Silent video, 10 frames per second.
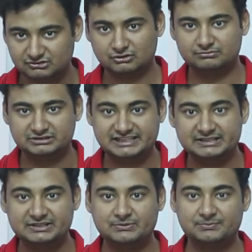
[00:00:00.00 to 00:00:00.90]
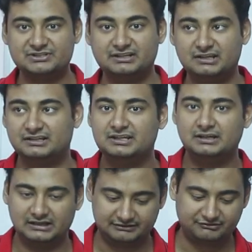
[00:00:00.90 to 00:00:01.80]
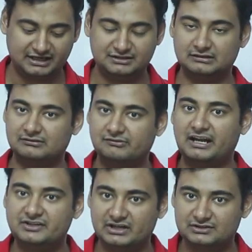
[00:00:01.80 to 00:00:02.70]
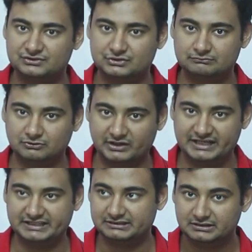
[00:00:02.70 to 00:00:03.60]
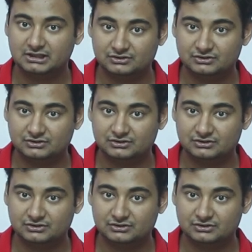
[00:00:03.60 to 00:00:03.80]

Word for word: So these these people are like flight, uh, flight range ready.